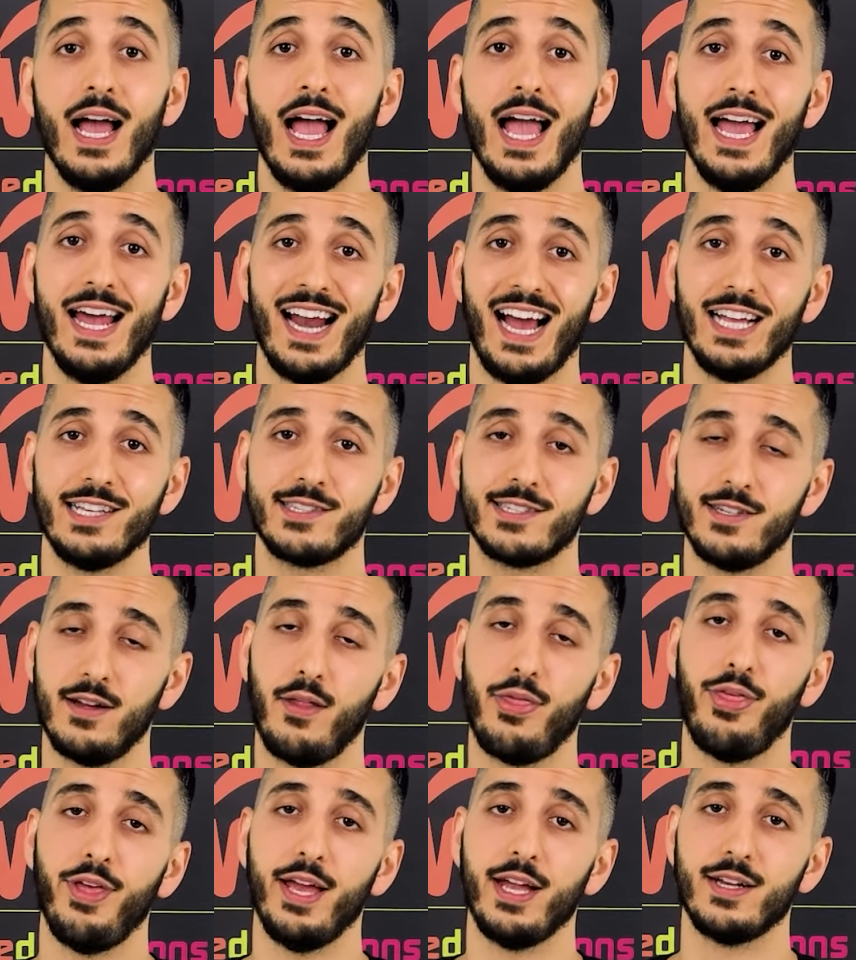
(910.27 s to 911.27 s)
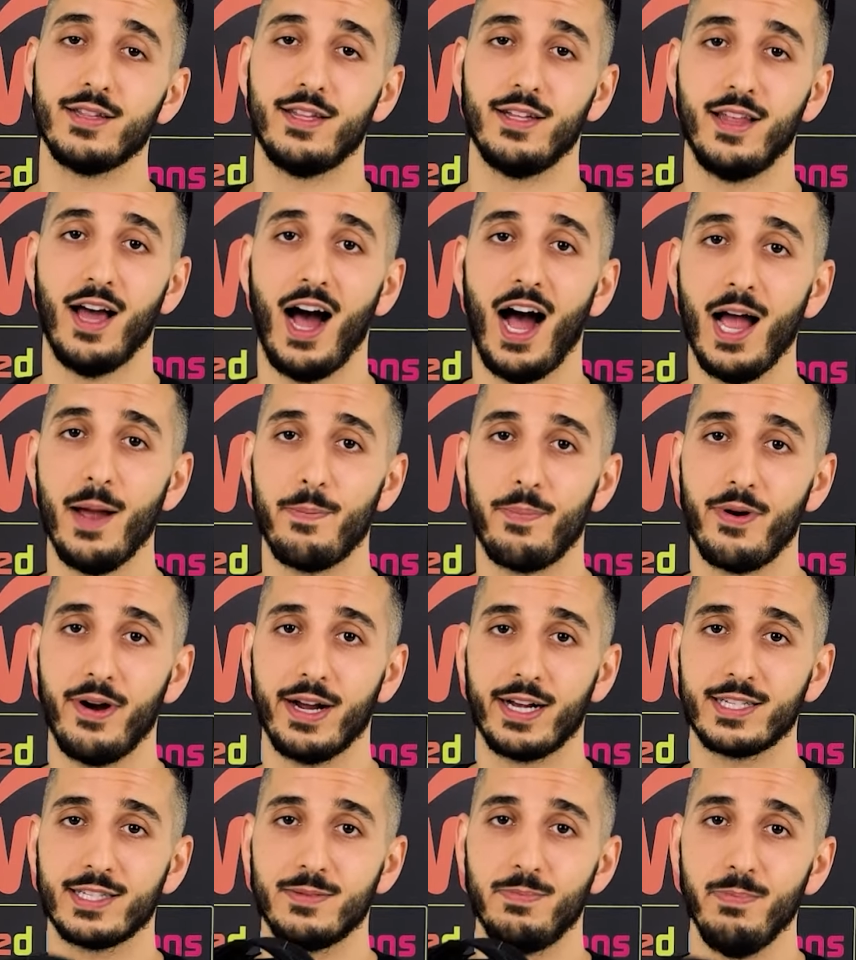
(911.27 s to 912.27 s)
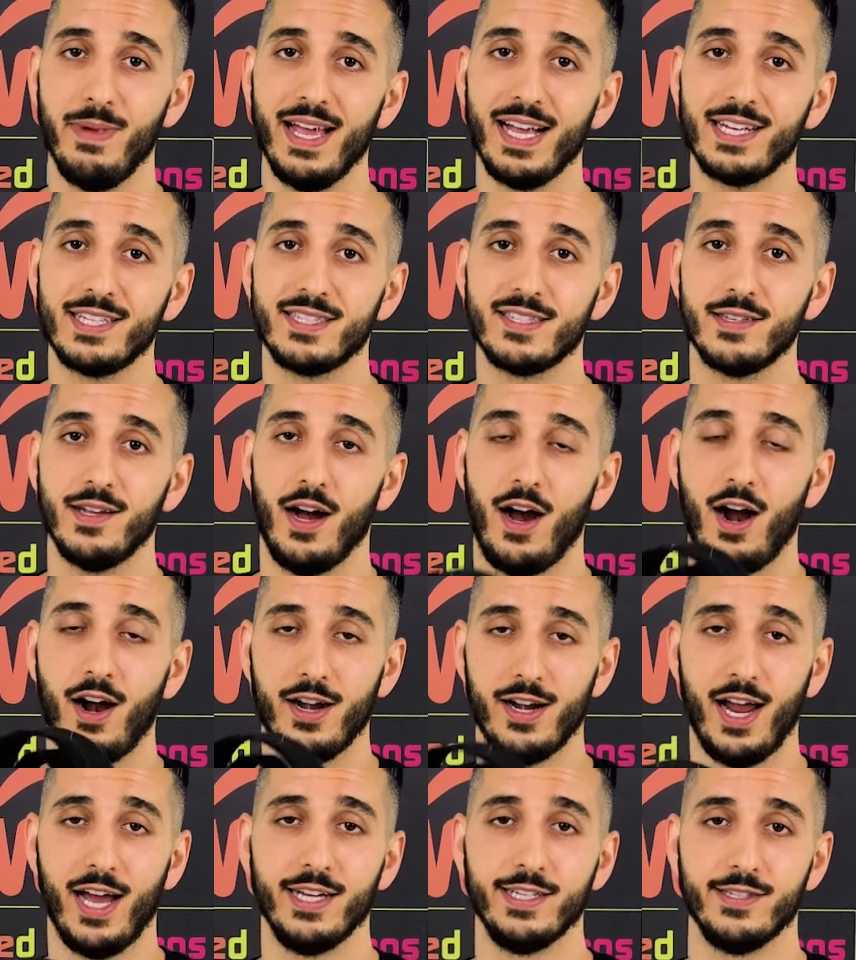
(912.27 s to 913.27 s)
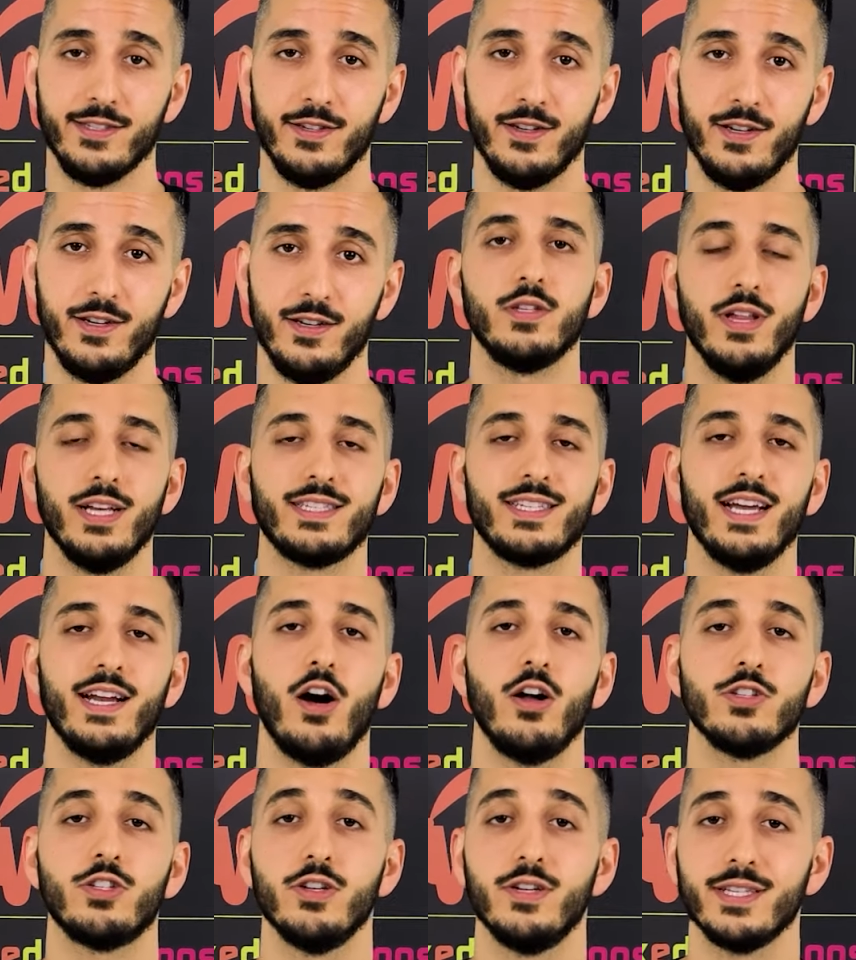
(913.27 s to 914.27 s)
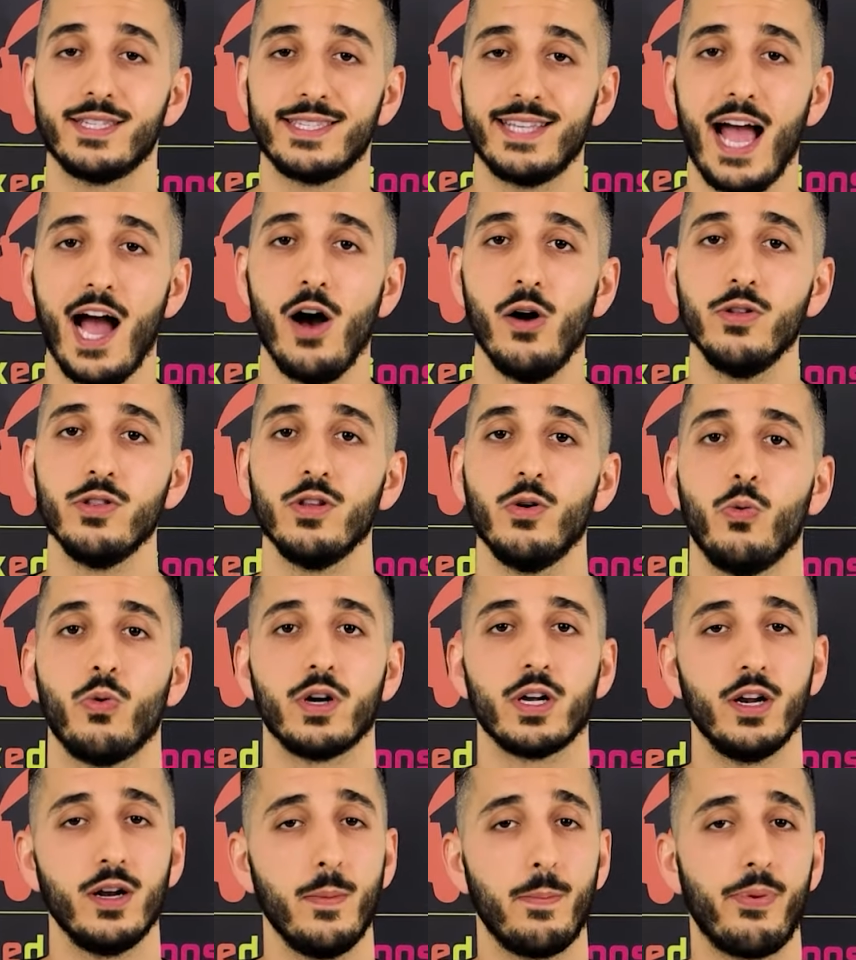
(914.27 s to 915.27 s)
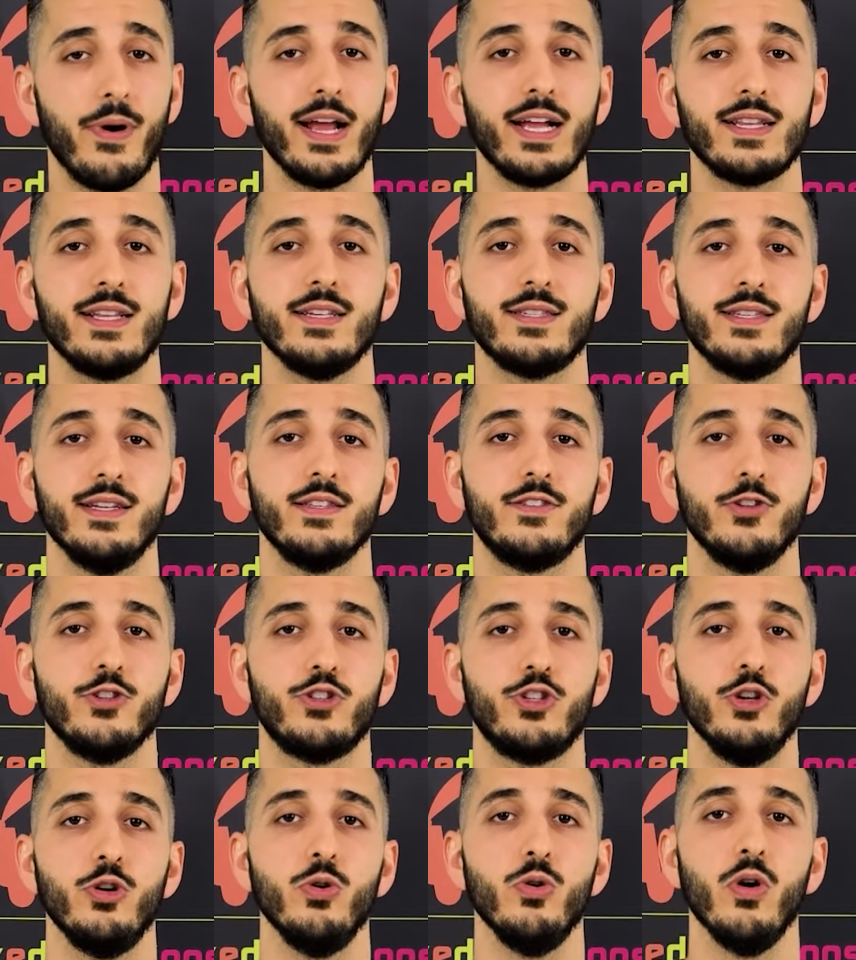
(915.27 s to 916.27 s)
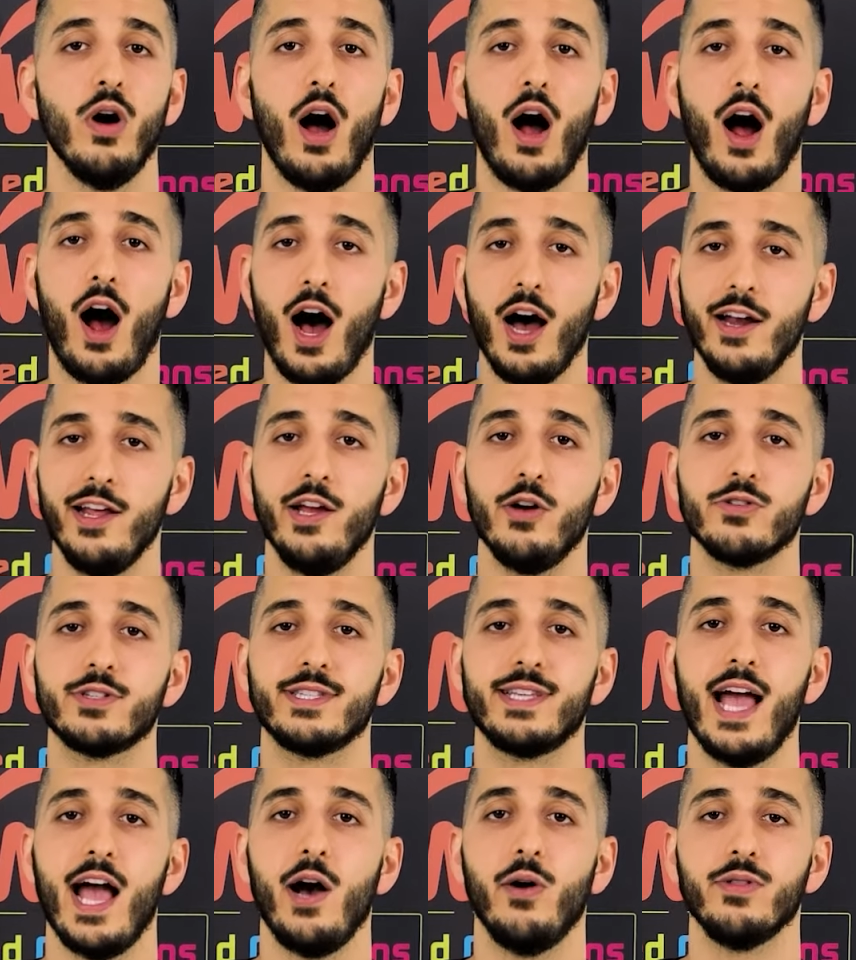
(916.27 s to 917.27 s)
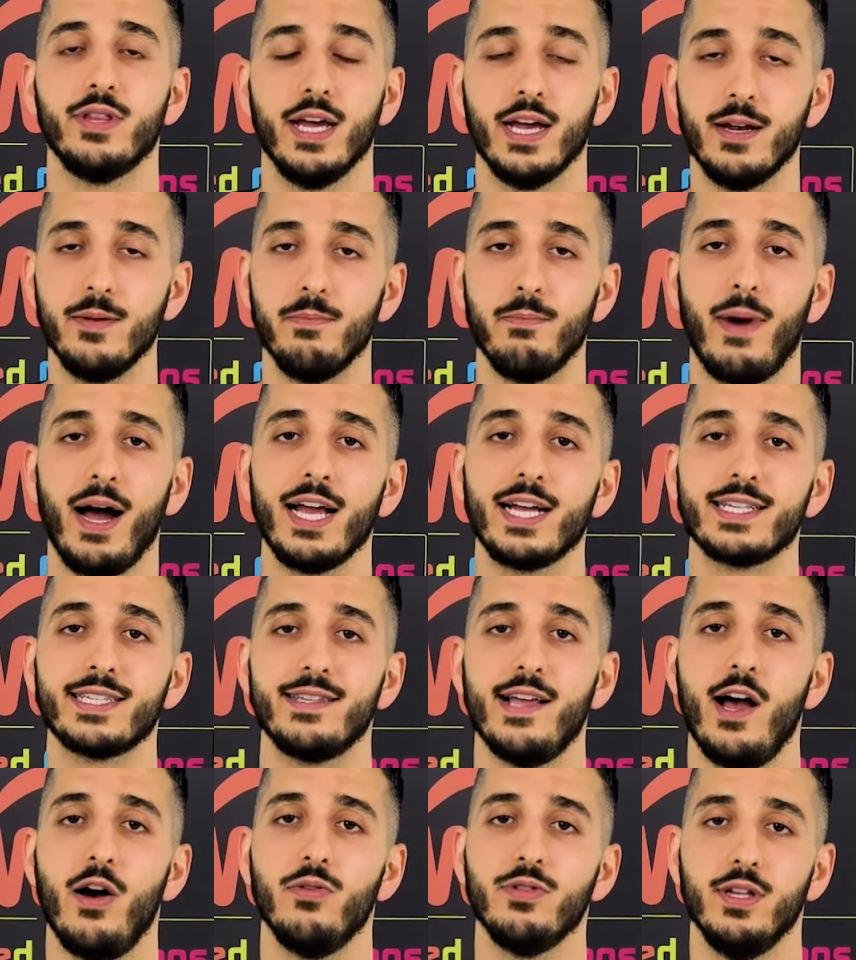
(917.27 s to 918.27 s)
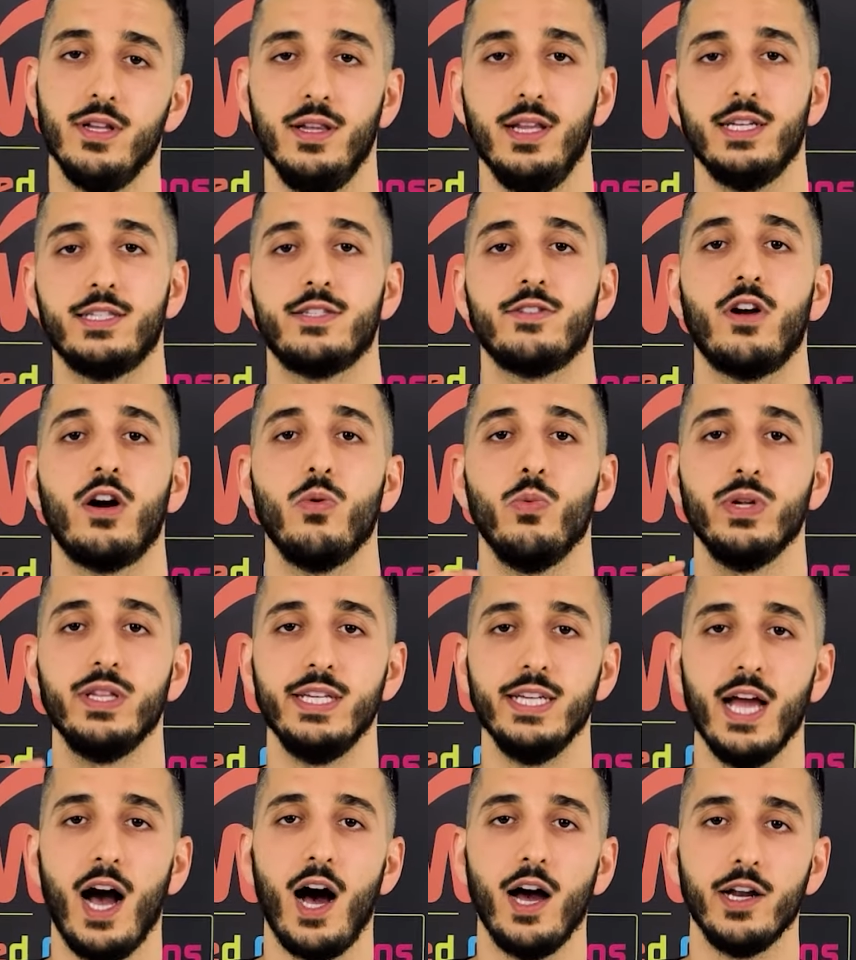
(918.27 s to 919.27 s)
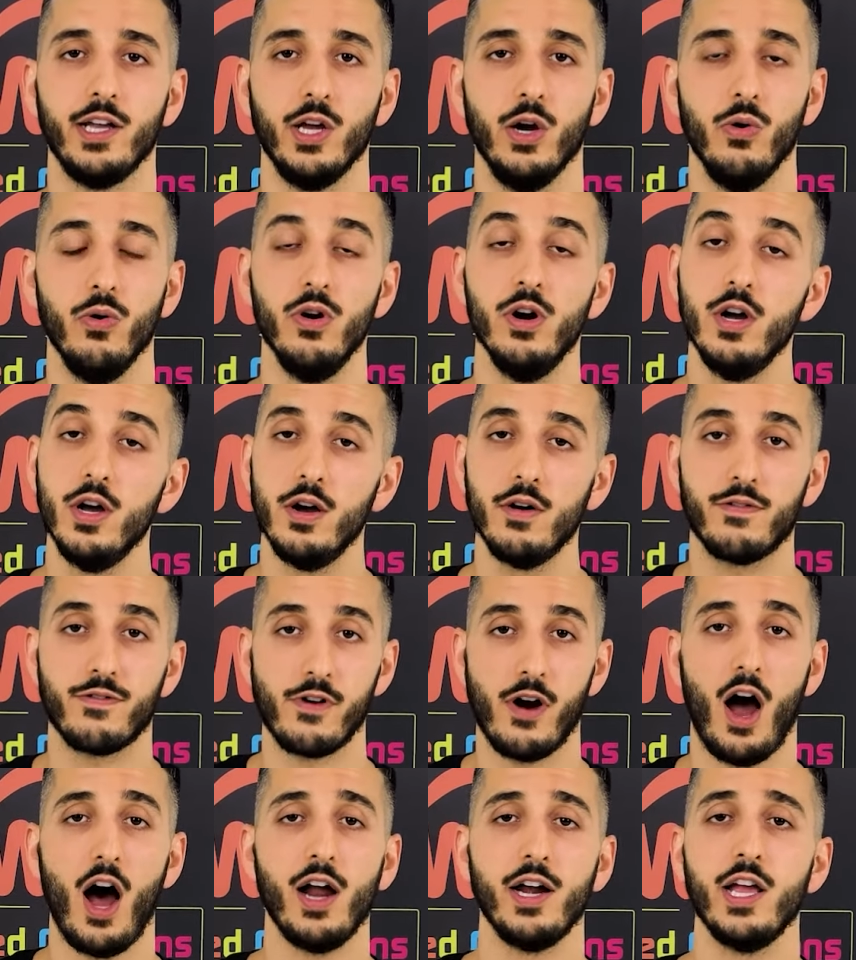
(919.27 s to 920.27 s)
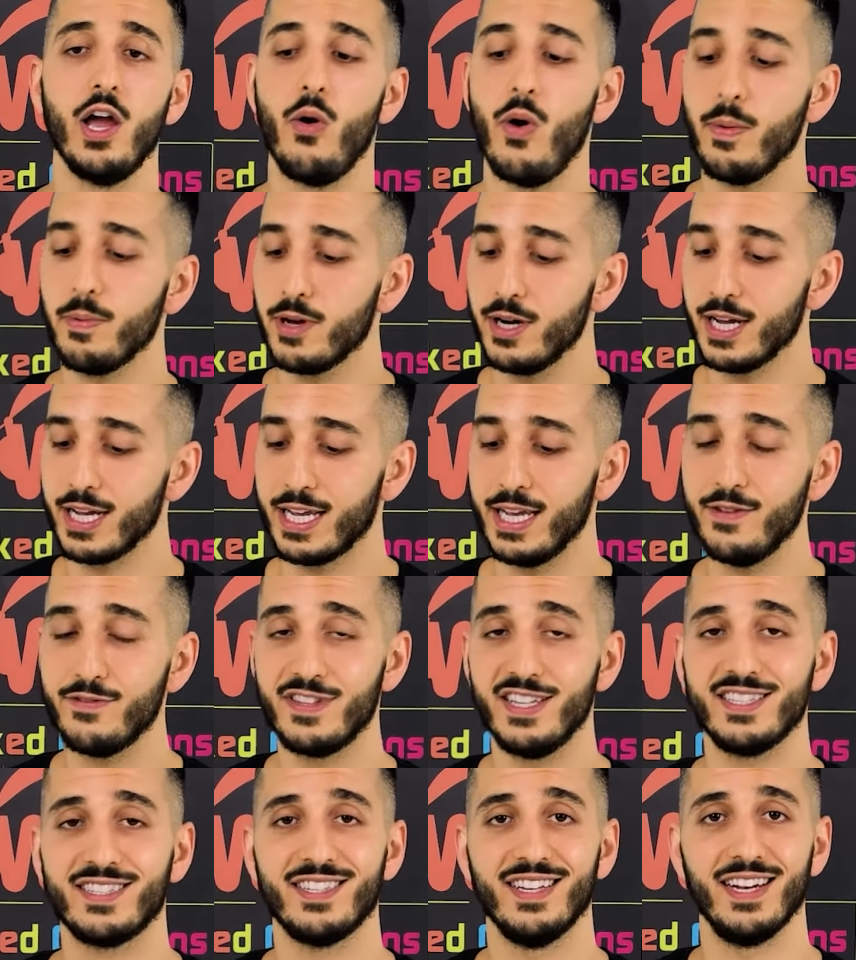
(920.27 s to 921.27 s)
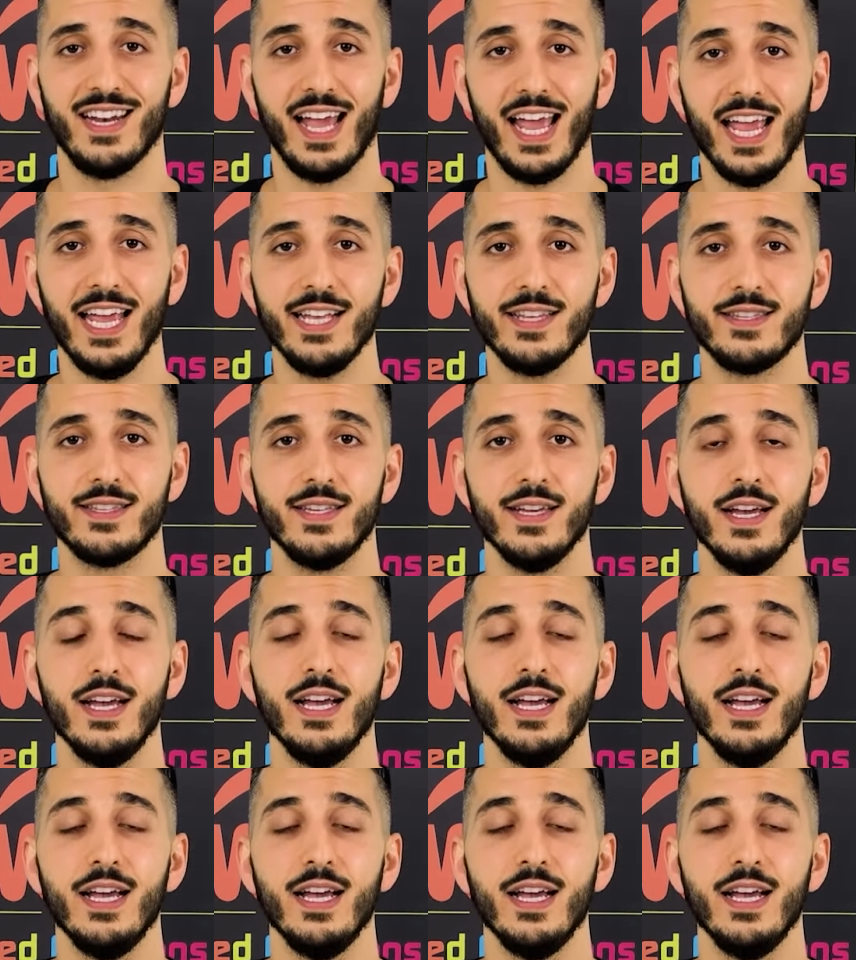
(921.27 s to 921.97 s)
And I still think that the HyperX Mix are nicer. So let's get on to the sound. We're gonna break this into two, audio sound and mic sound, and let's start with the audio. For audio, I'm gonna give this an 8.